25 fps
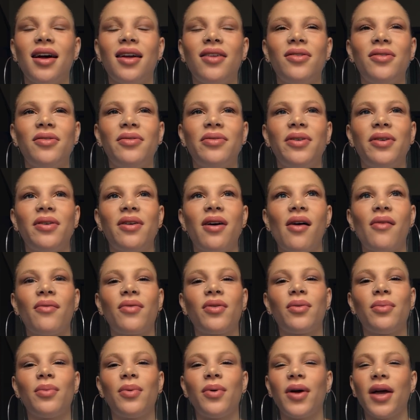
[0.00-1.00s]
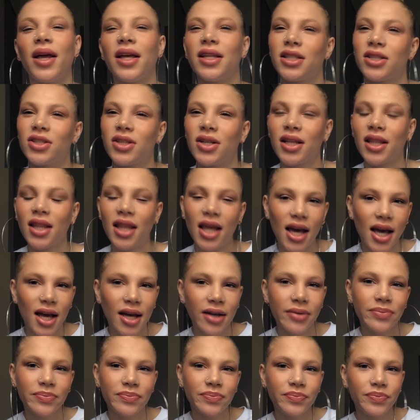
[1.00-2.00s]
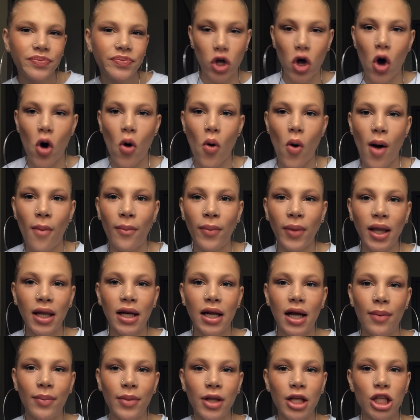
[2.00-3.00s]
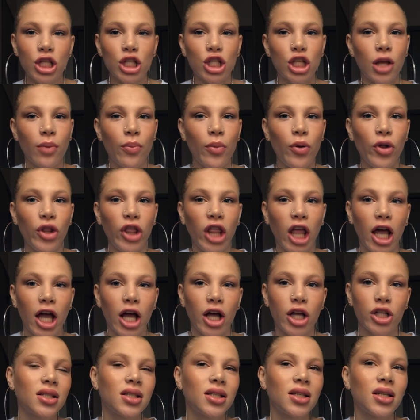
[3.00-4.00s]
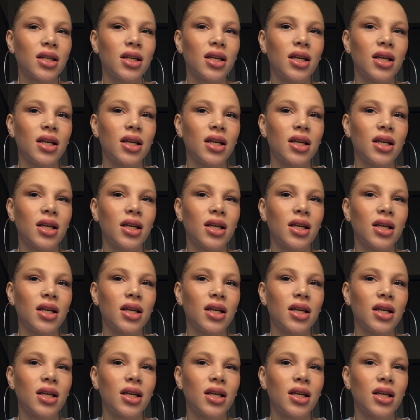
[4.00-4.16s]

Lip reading: I don't feel comfortable answering that, so I'm gonna skip on that.